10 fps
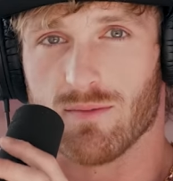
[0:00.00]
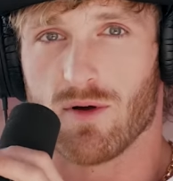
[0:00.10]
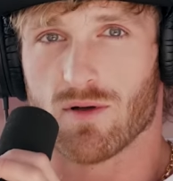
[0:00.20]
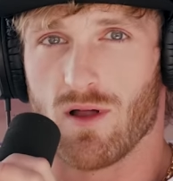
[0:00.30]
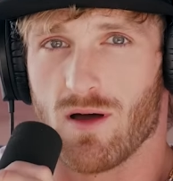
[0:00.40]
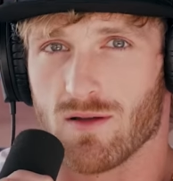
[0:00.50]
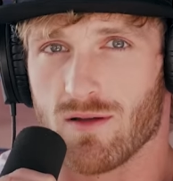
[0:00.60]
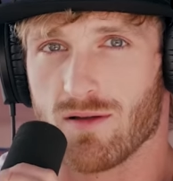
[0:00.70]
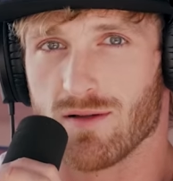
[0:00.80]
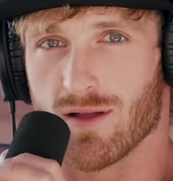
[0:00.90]
Mow your lawn
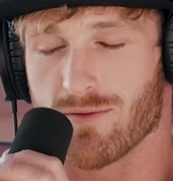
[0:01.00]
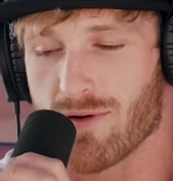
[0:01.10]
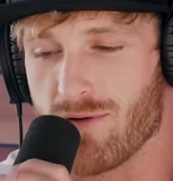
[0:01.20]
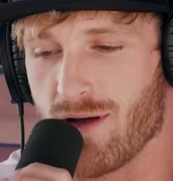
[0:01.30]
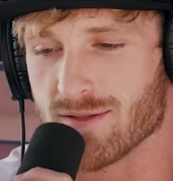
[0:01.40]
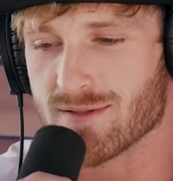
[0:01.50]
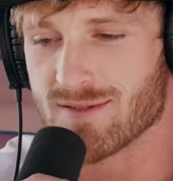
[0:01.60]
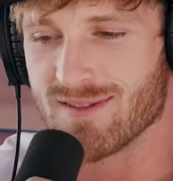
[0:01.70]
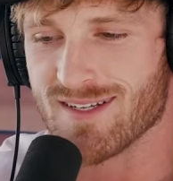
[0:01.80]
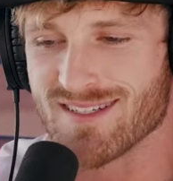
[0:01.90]
like Rick
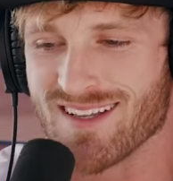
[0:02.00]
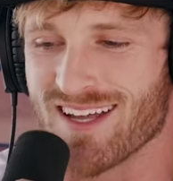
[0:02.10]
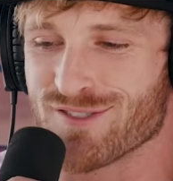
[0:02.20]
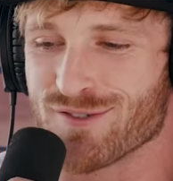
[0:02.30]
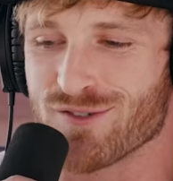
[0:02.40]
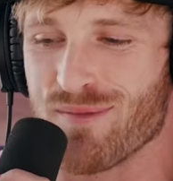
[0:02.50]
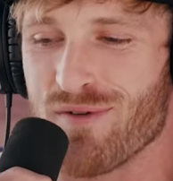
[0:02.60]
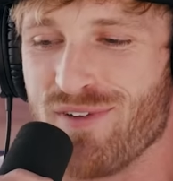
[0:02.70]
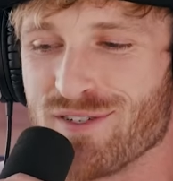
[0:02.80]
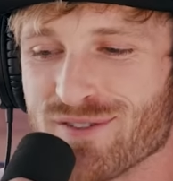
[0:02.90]
Ross. This electric trimmer
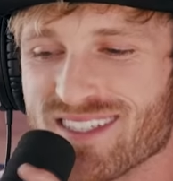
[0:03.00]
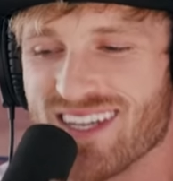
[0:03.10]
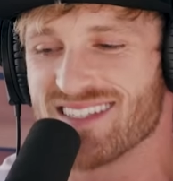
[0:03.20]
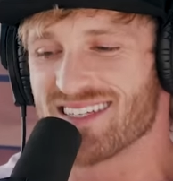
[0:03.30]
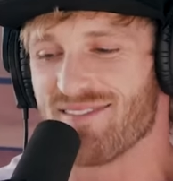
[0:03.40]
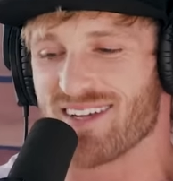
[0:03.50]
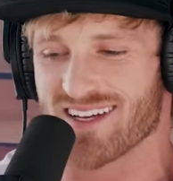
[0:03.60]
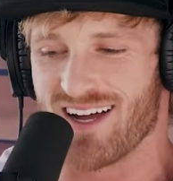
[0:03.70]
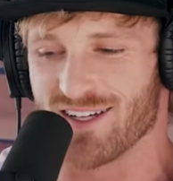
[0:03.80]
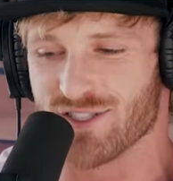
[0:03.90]
features skin safe
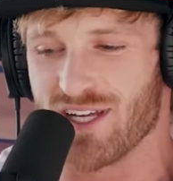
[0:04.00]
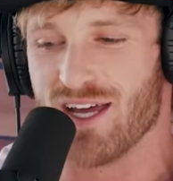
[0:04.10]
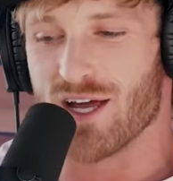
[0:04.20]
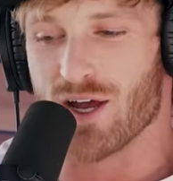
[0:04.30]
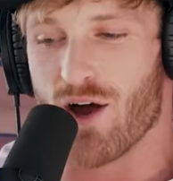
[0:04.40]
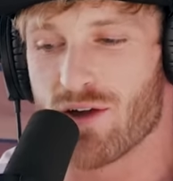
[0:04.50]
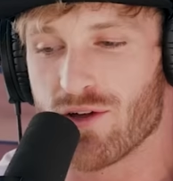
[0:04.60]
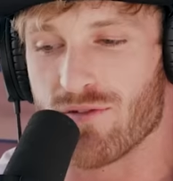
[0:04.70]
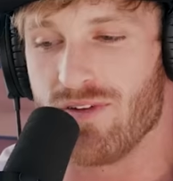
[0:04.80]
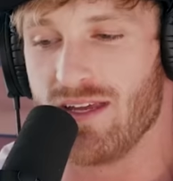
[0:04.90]
technology, guarding
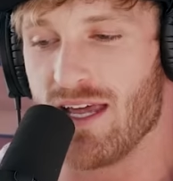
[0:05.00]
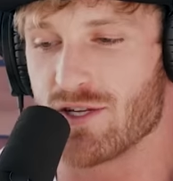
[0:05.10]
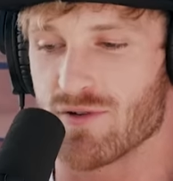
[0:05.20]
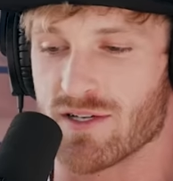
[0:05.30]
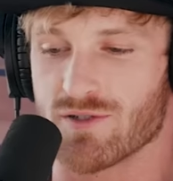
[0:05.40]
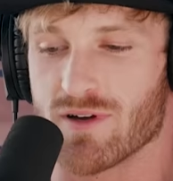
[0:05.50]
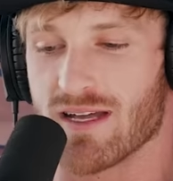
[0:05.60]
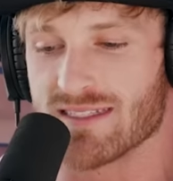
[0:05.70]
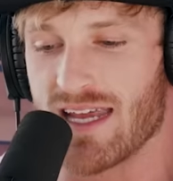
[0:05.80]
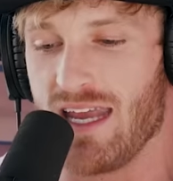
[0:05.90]
your V Day treasure
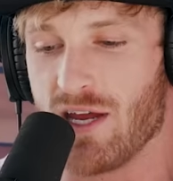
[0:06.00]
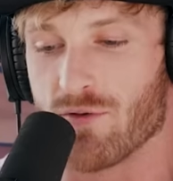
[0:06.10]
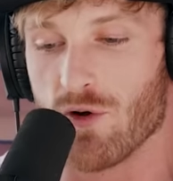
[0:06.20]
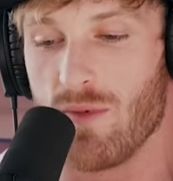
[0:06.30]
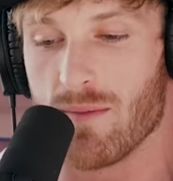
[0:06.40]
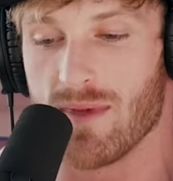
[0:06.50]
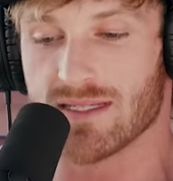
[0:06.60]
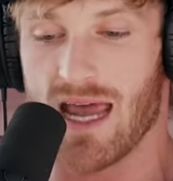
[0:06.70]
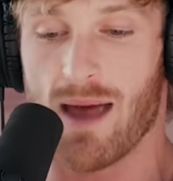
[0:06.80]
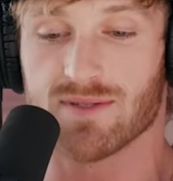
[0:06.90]
against any grooming
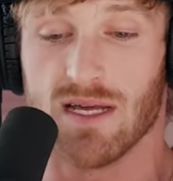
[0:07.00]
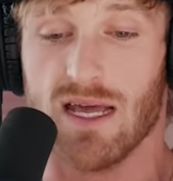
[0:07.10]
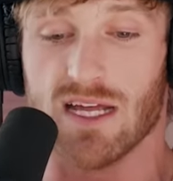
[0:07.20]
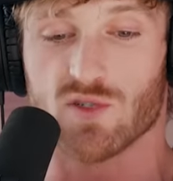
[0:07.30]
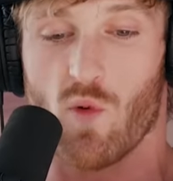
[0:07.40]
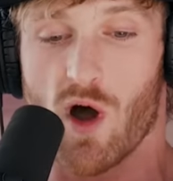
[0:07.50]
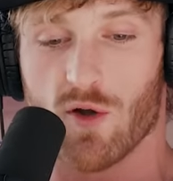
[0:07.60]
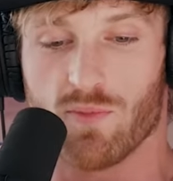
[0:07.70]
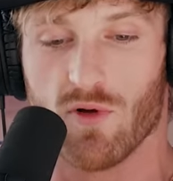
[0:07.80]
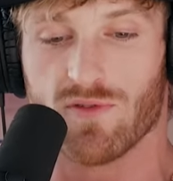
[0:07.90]
mishaps. It's
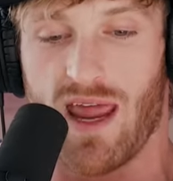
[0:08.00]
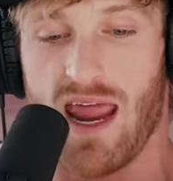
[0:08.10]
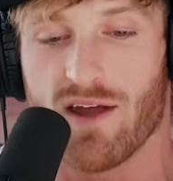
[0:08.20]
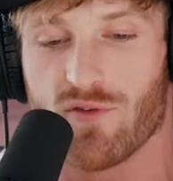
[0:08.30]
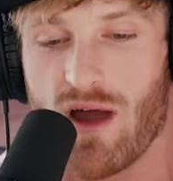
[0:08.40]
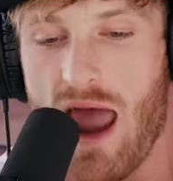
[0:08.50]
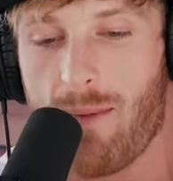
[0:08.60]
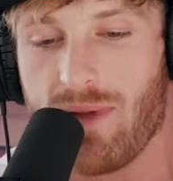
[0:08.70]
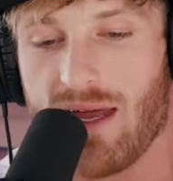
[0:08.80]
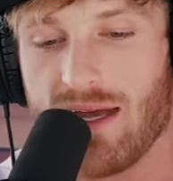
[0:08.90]
waterproofed, and for a
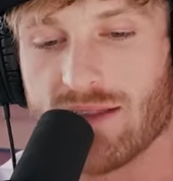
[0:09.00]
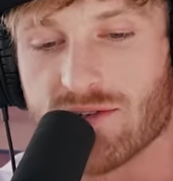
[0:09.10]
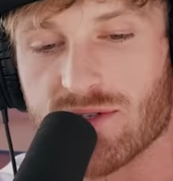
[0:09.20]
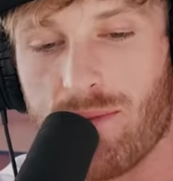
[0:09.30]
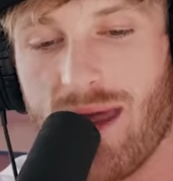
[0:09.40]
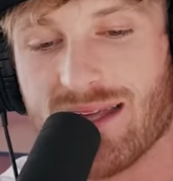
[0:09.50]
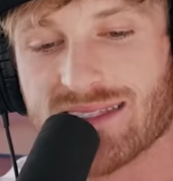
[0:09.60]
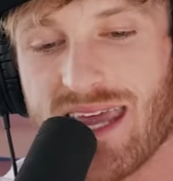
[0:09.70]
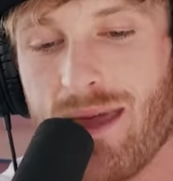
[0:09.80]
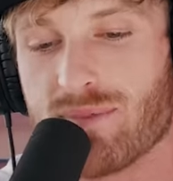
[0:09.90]
happy ending, there's the
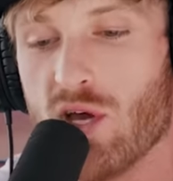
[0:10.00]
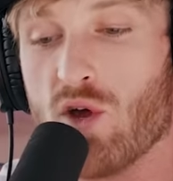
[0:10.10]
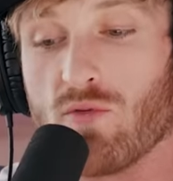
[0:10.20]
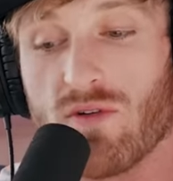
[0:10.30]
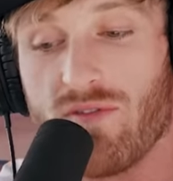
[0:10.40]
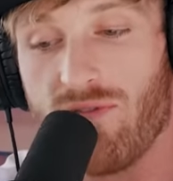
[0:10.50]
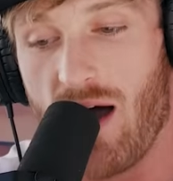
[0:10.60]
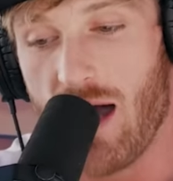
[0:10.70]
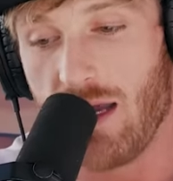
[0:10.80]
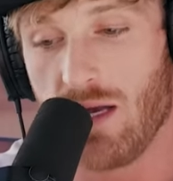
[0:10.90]
Manscaped
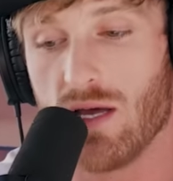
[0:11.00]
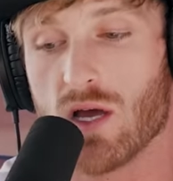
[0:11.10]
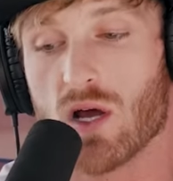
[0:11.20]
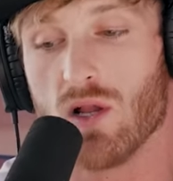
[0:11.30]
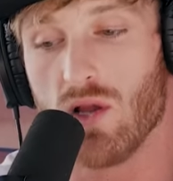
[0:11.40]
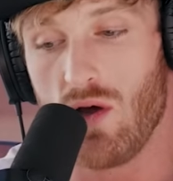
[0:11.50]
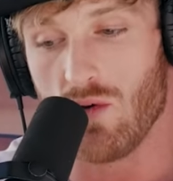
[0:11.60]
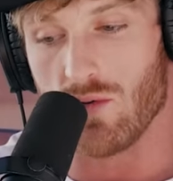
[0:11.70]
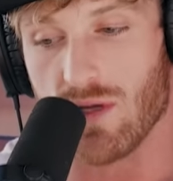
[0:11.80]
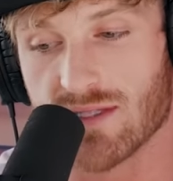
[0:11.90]
Refine
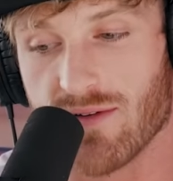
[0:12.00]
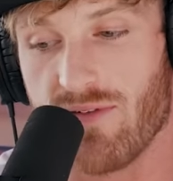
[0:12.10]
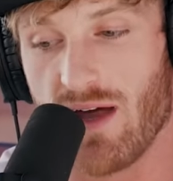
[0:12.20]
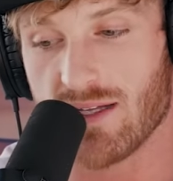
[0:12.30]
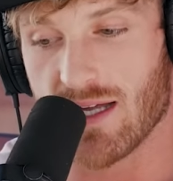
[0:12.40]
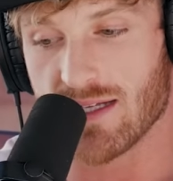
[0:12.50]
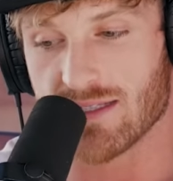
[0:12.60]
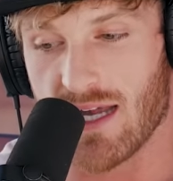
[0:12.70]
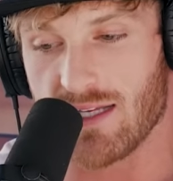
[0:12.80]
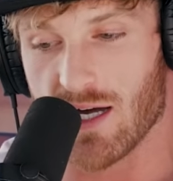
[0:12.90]
Cologne. It's the Valentine's
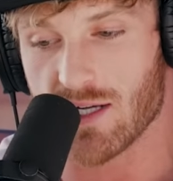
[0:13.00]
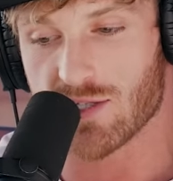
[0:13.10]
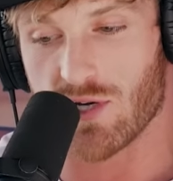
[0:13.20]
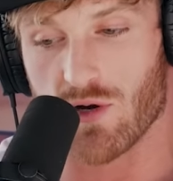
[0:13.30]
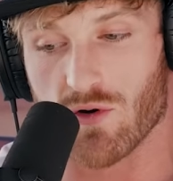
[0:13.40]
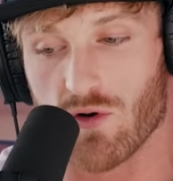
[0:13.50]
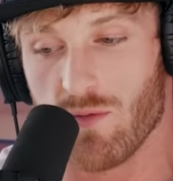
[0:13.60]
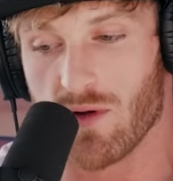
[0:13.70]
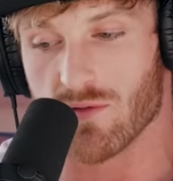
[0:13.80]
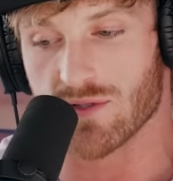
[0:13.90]
Day touch to your
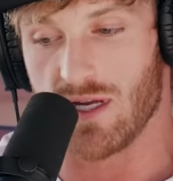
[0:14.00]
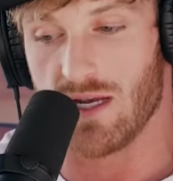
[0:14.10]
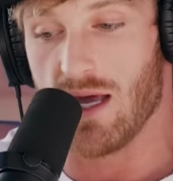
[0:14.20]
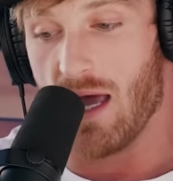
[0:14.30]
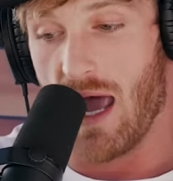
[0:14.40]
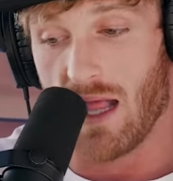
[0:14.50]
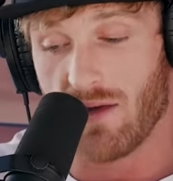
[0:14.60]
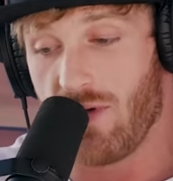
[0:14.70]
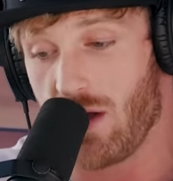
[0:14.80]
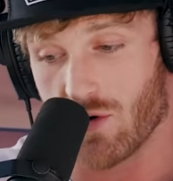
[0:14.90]
grooming routine.
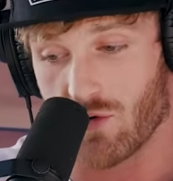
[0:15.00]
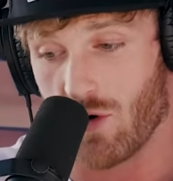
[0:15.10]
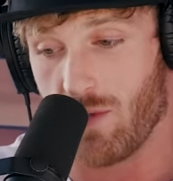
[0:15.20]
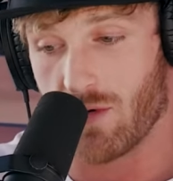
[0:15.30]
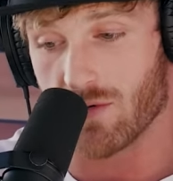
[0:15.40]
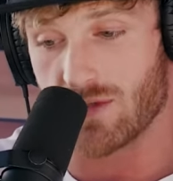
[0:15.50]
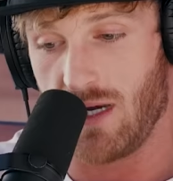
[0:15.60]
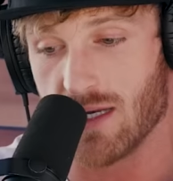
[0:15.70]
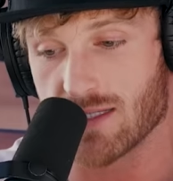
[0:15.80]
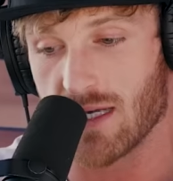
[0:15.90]
Elevate your grooming
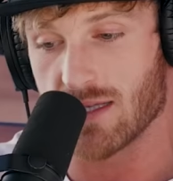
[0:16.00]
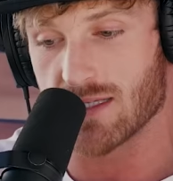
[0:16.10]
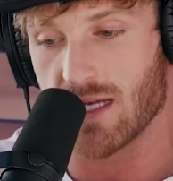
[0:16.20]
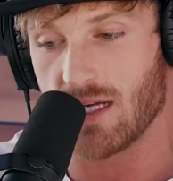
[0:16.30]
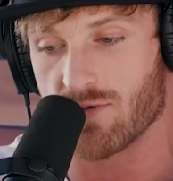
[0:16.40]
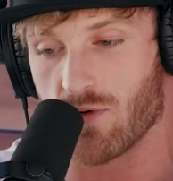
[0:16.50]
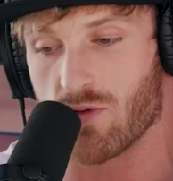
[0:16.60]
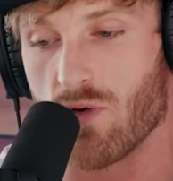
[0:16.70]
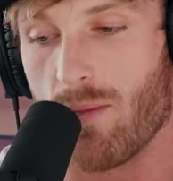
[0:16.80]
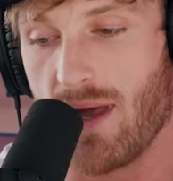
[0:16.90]
routine and set the stage for a
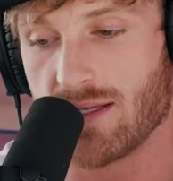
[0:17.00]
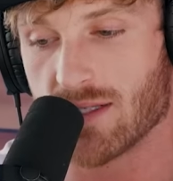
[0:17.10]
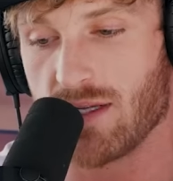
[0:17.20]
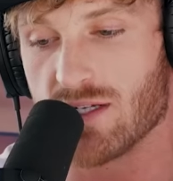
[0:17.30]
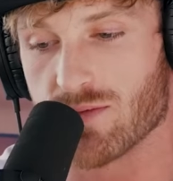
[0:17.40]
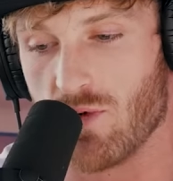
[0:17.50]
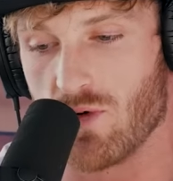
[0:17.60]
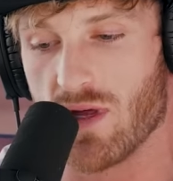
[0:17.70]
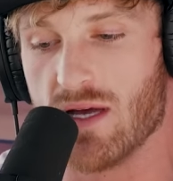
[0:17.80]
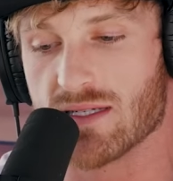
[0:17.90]
romantically
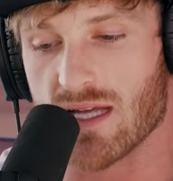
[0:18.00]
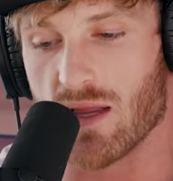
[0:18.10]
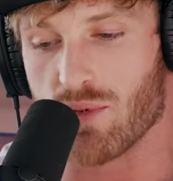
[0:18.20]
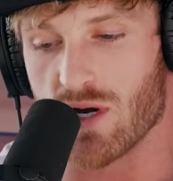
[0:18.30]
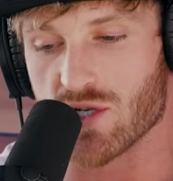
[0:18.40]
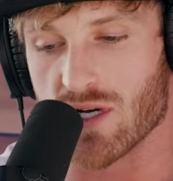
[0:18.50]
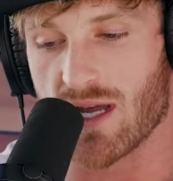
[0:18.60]
smooth celebration.